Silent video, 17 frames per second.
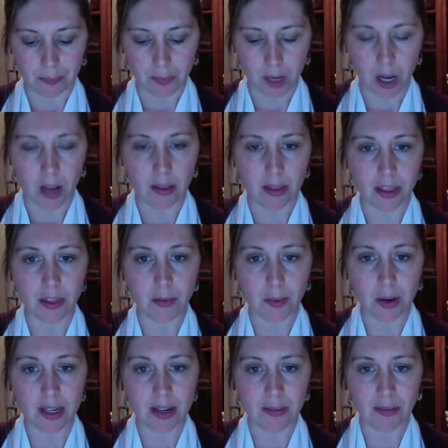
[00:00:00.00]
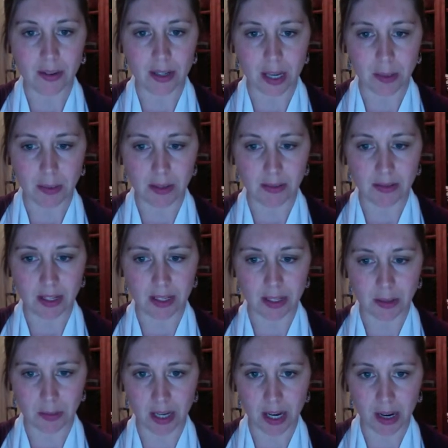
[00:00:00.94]
on the 3 different types of
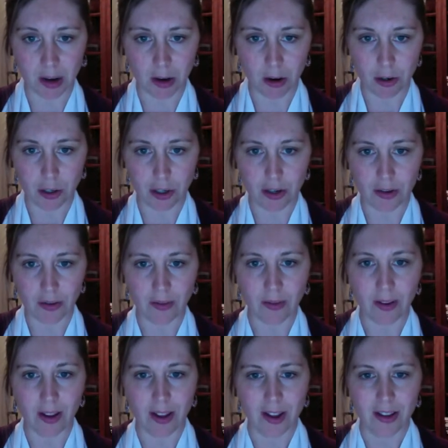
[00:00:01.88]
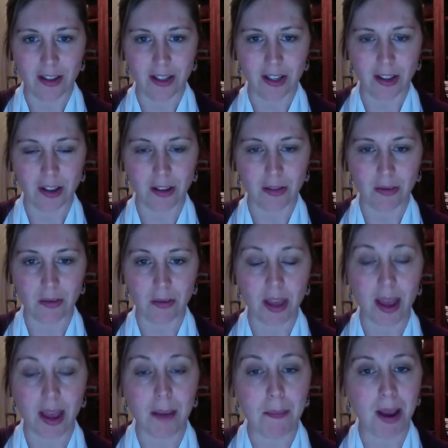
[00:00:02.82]
systems. I encourage you to look through.
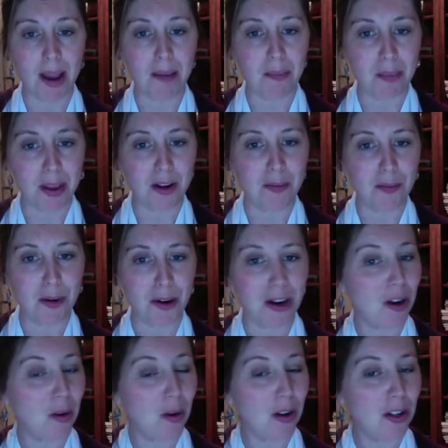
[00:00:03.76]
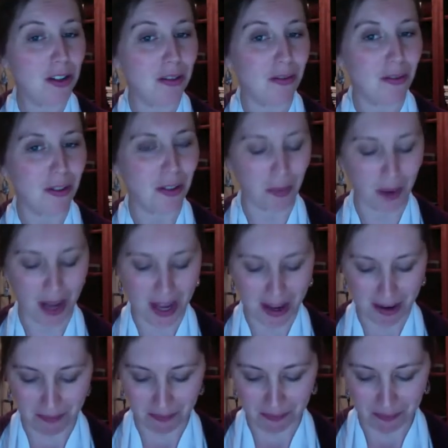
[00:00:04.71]
That might be your burning question for the
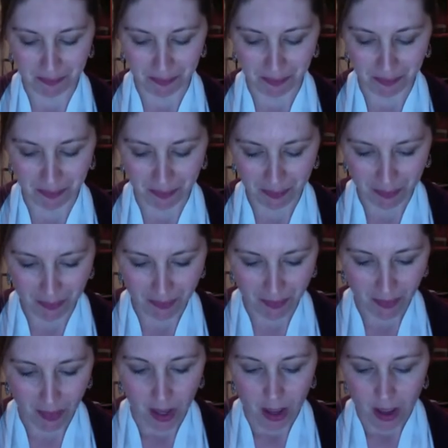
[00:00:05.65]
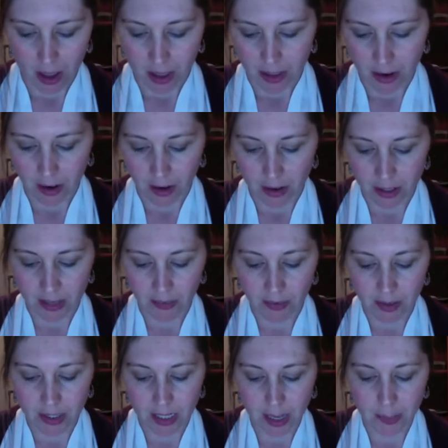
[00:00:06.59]
week. There are
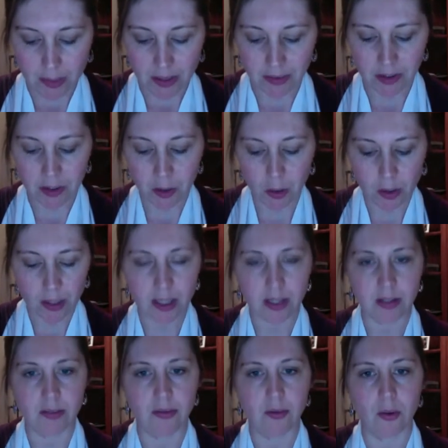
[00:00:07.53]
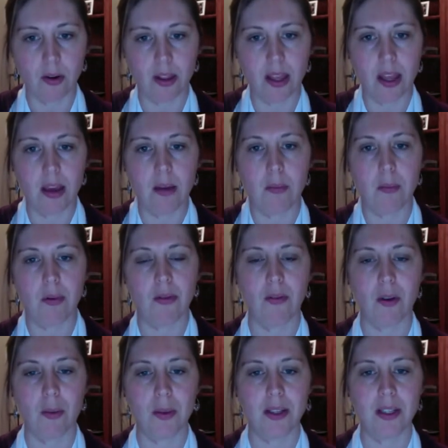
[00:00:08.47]
different types of sources for the
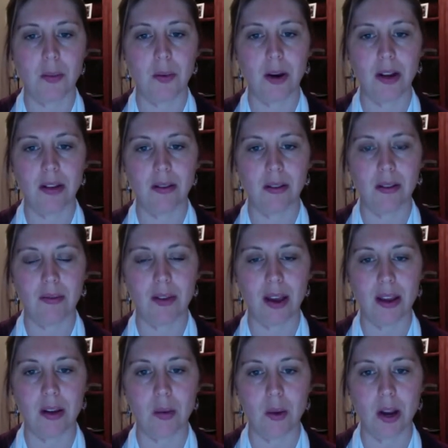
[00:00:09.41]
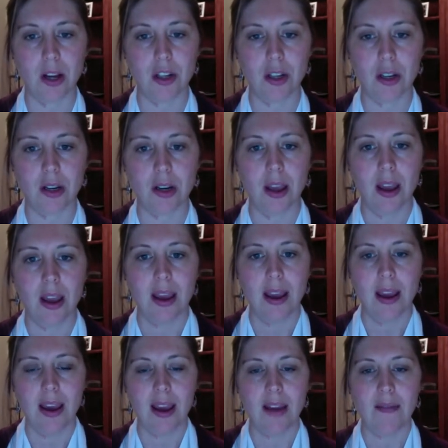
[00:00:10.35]
performance appraisal evaluation.
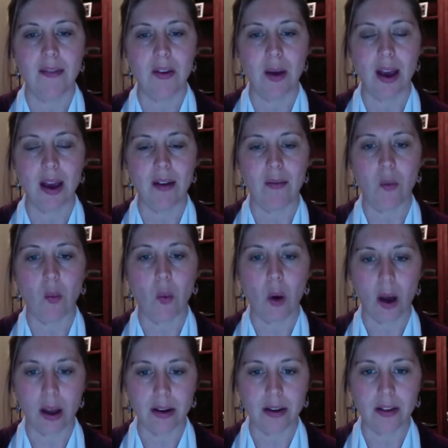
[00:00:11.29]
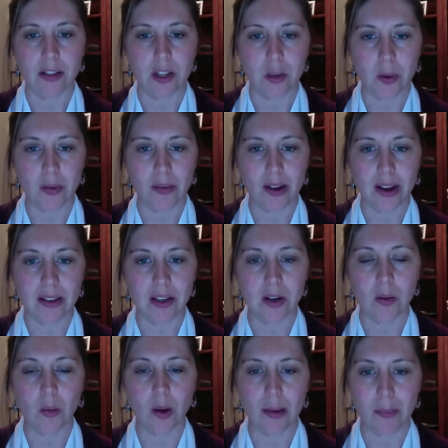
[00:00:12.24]
If you have one
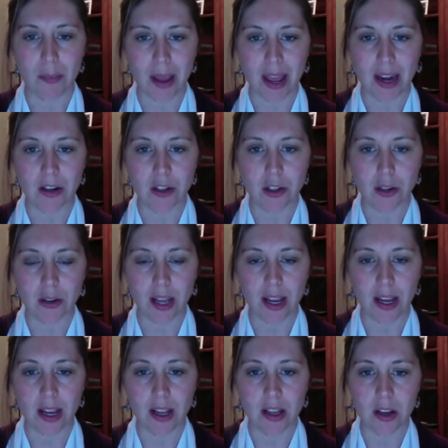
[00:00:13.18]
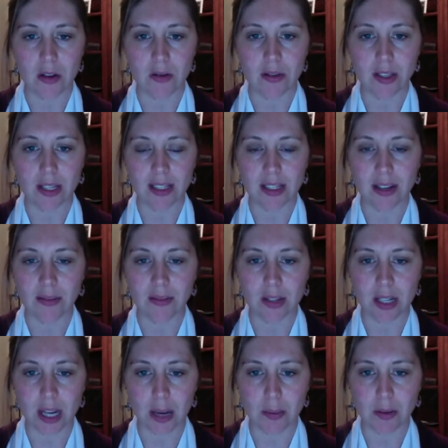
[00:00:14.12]
supervisor, one manager that can use these
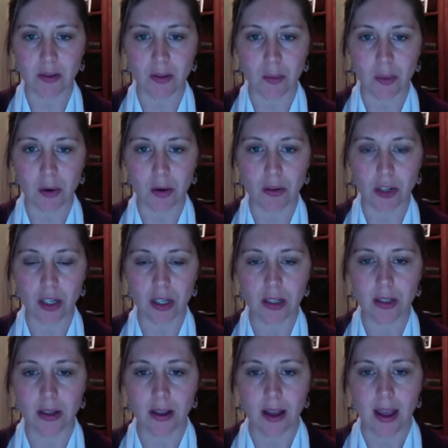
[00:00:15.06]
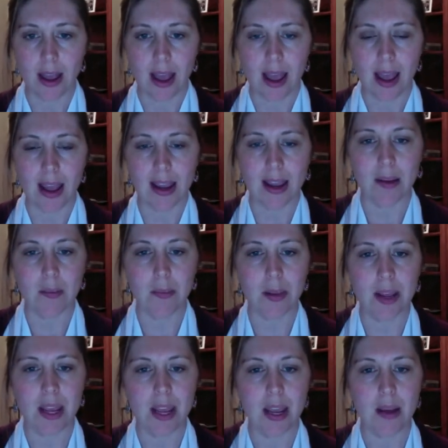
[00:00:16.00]
different types of approaches, it can
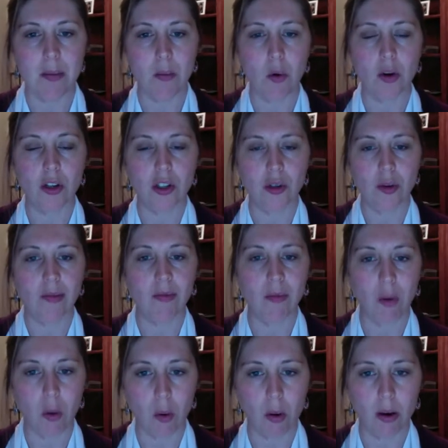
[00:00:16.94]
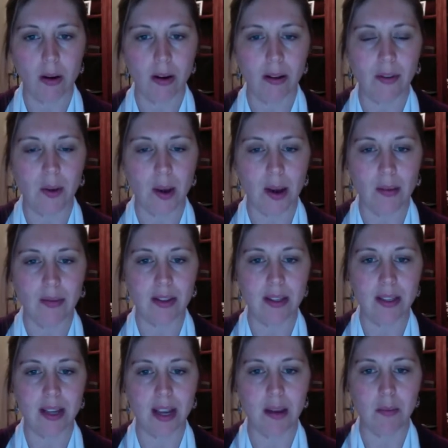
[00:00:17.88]
be more straightforward. If you have the
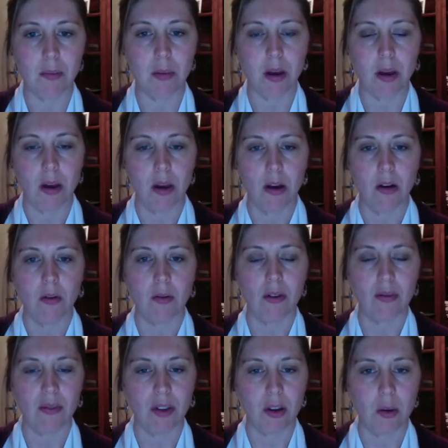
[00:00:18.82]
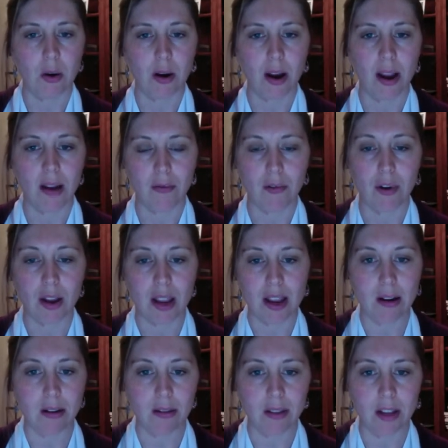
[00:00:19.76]
same reviewer every
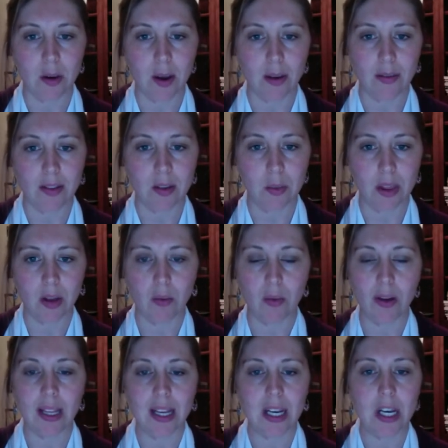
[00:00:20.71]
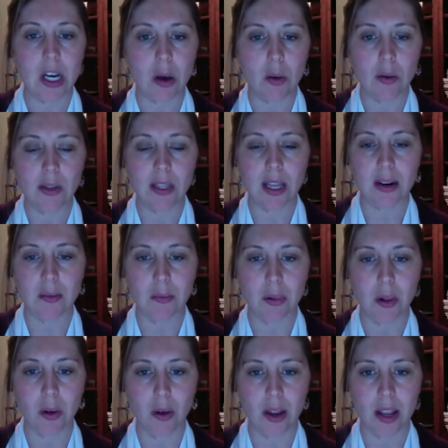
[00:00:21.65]
year, then you have someone that really knows that
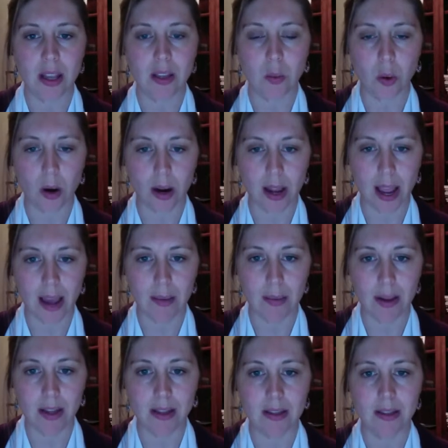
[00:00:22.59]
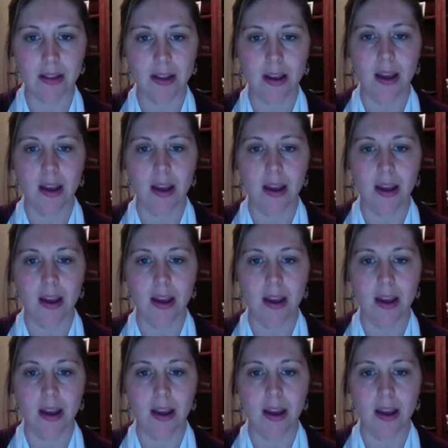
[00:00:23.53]
employee's work habits,